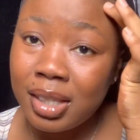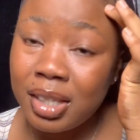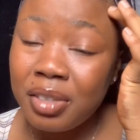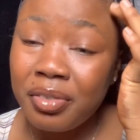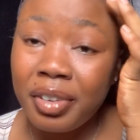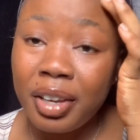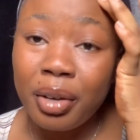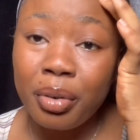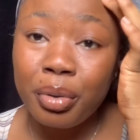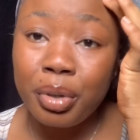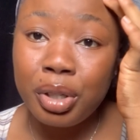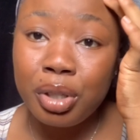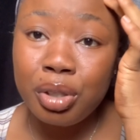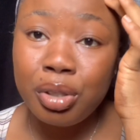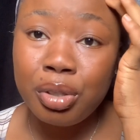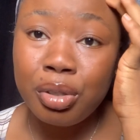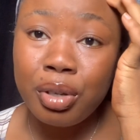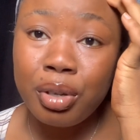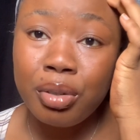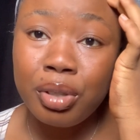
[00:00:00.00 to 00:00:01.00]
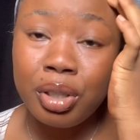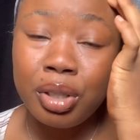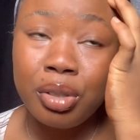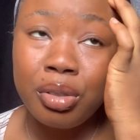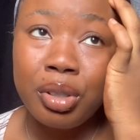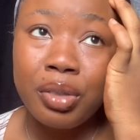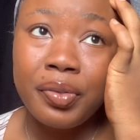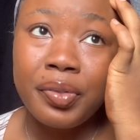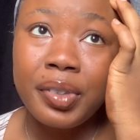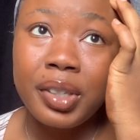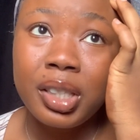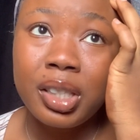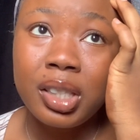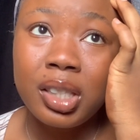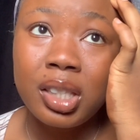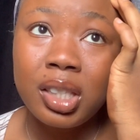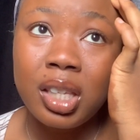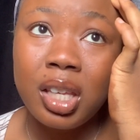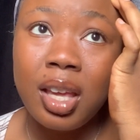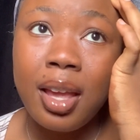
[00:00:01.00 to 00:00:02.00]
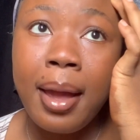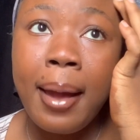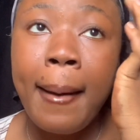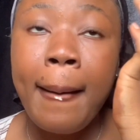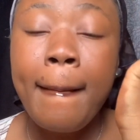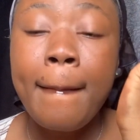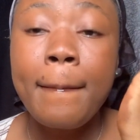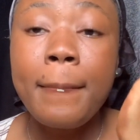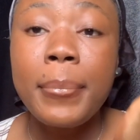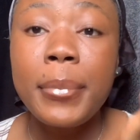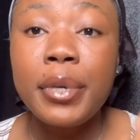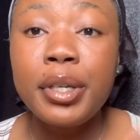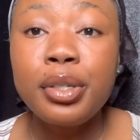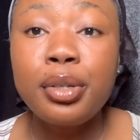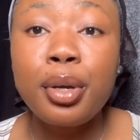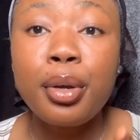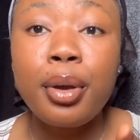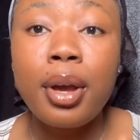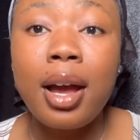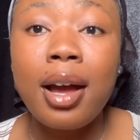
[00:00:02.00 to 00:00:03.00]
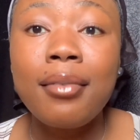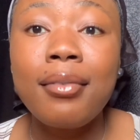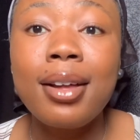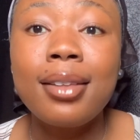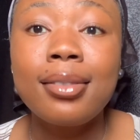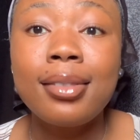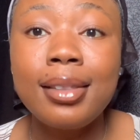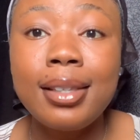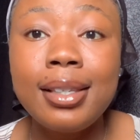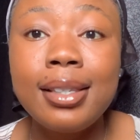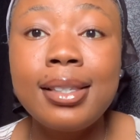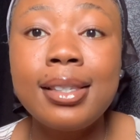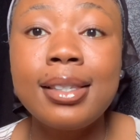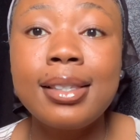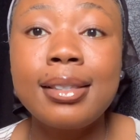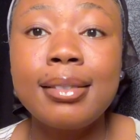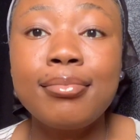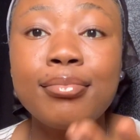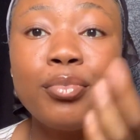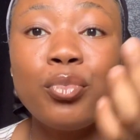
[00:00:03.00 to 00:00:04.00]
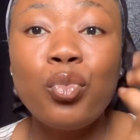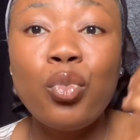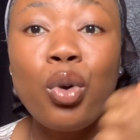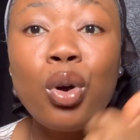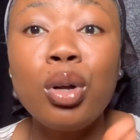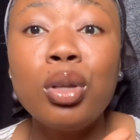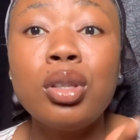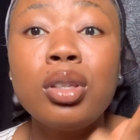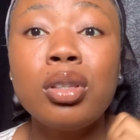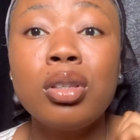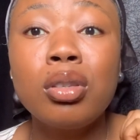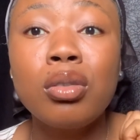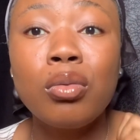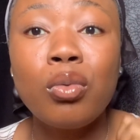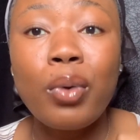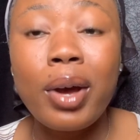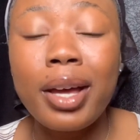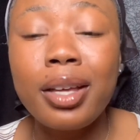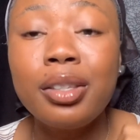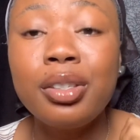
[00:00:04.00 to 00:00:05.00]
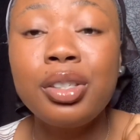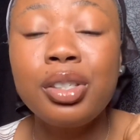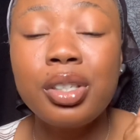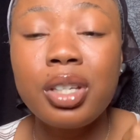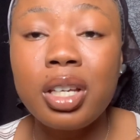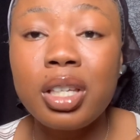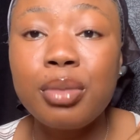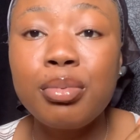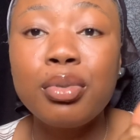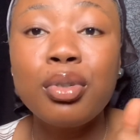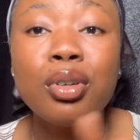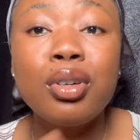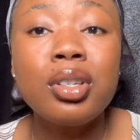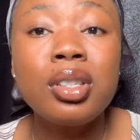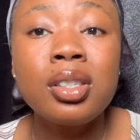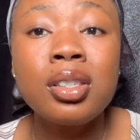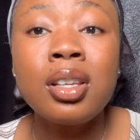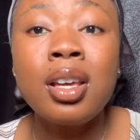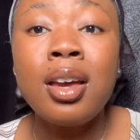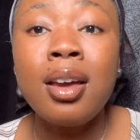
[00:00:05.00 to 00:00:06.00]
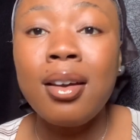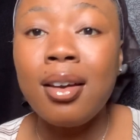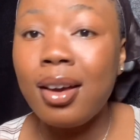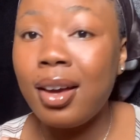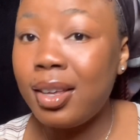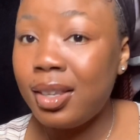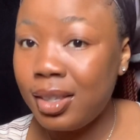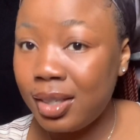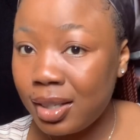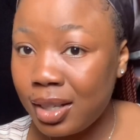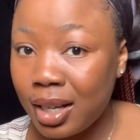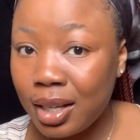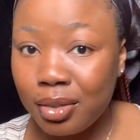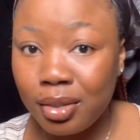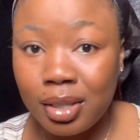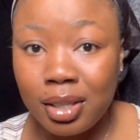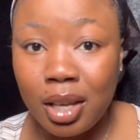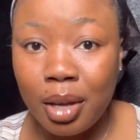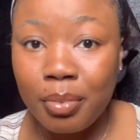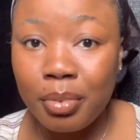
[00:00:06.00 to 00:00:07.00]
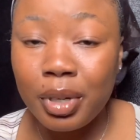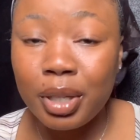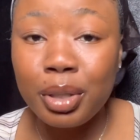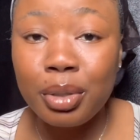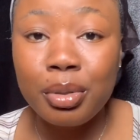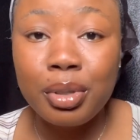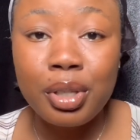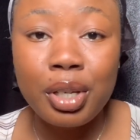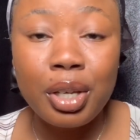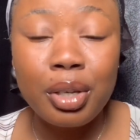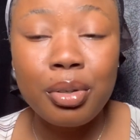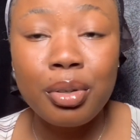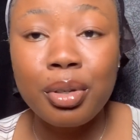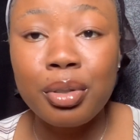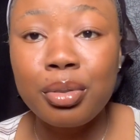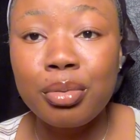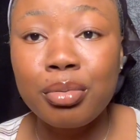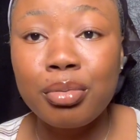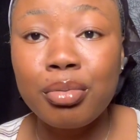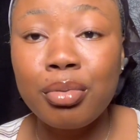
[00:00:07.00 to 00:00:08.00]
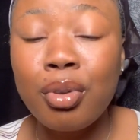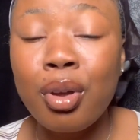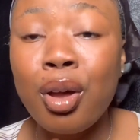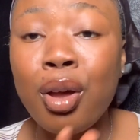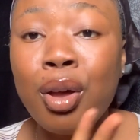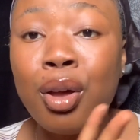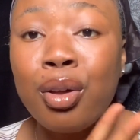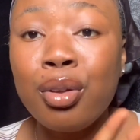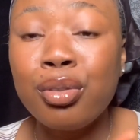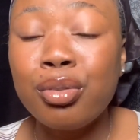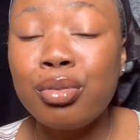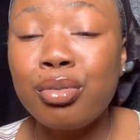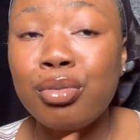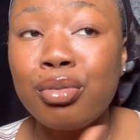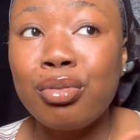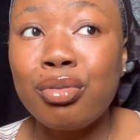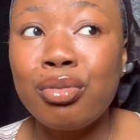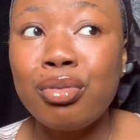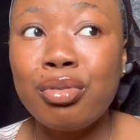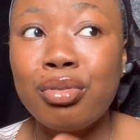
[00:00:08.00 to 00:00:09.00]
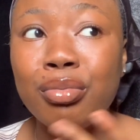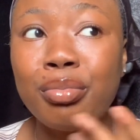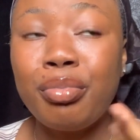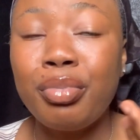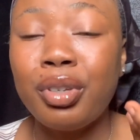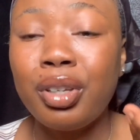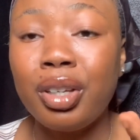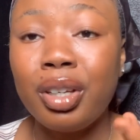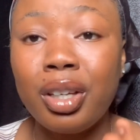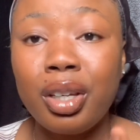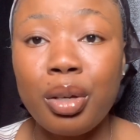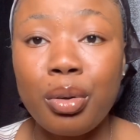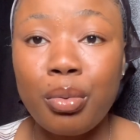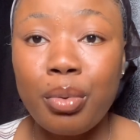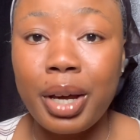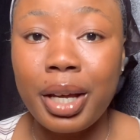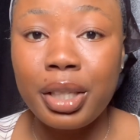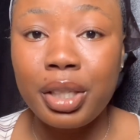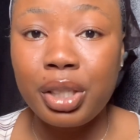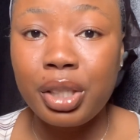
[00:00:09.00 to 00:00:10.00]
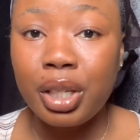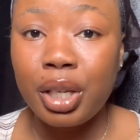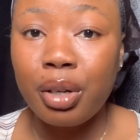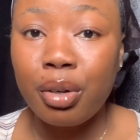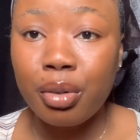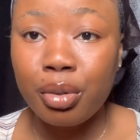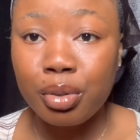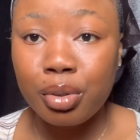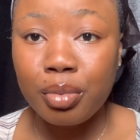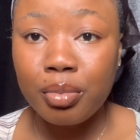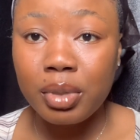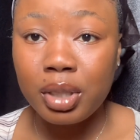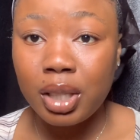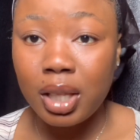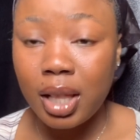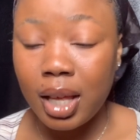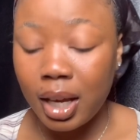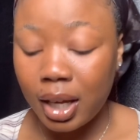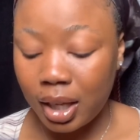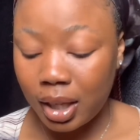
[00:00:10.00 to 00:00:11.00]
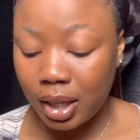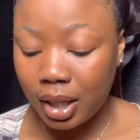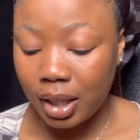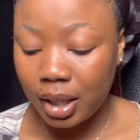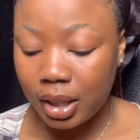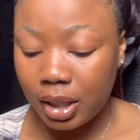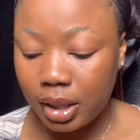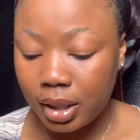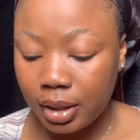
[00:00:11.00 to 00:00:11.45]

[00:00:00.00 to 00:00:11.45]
If you are going to any university, make sure you have at least one white shirt, because anything can just happen. They'll tell you to to bring a white shirt or something like that.